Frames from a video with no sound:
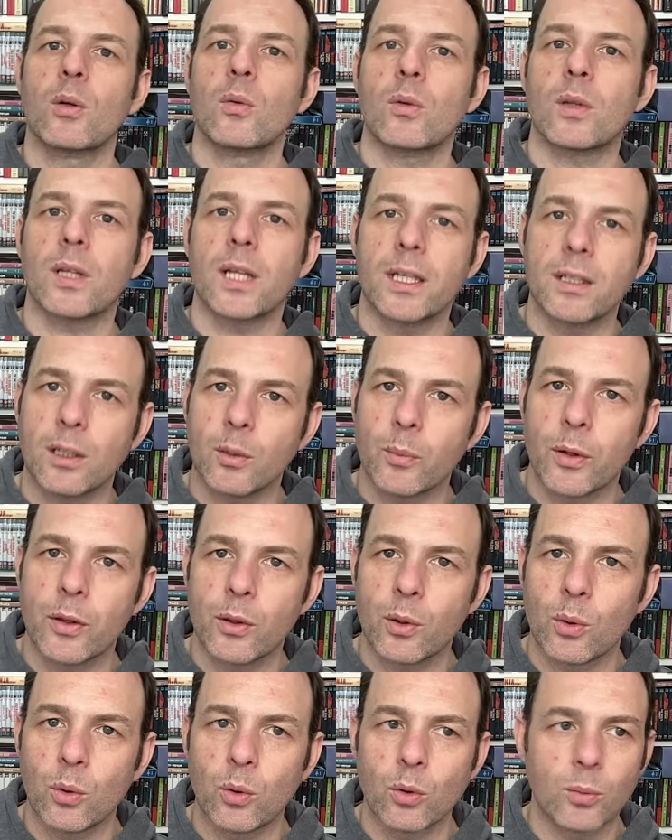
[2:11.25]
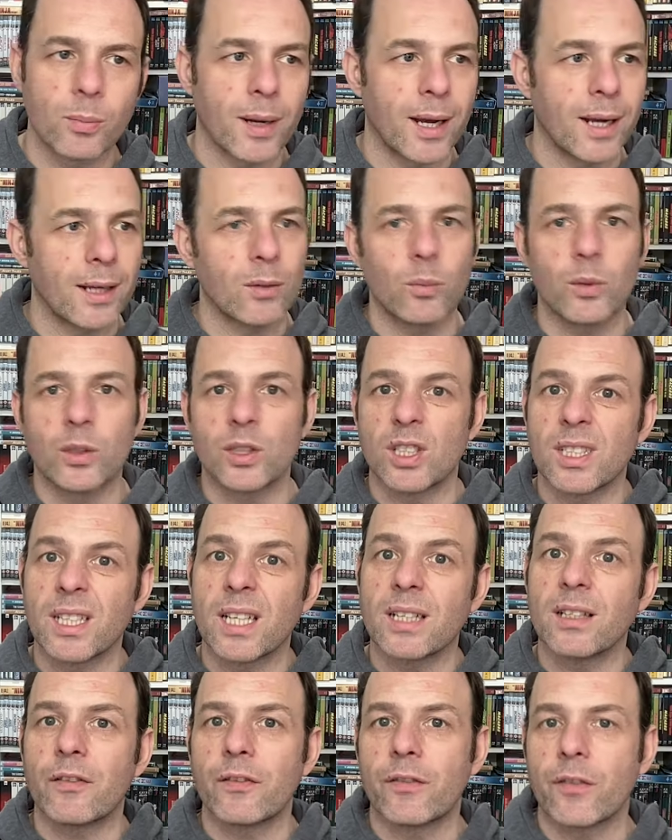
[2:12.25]
learning with the old man, which is
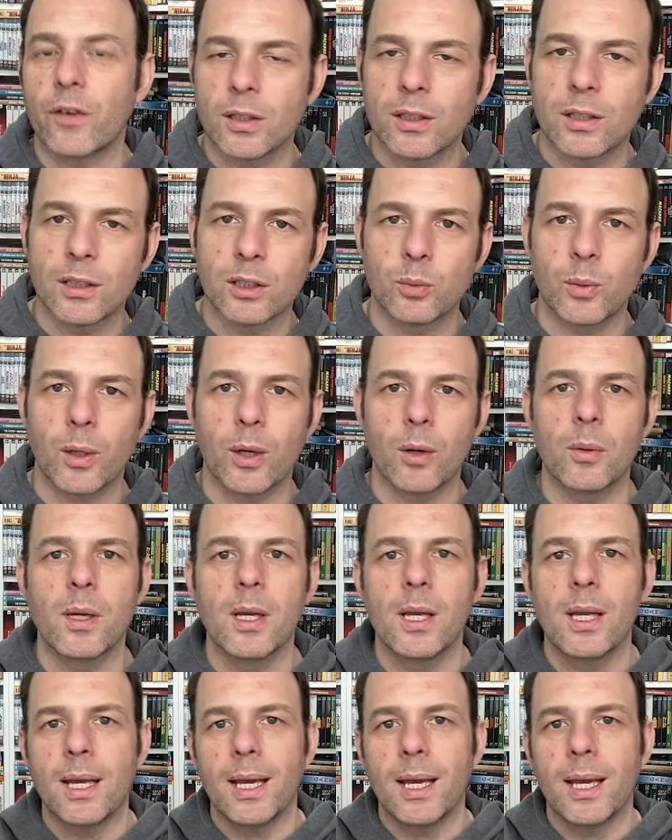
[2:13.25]
kind of fun as well.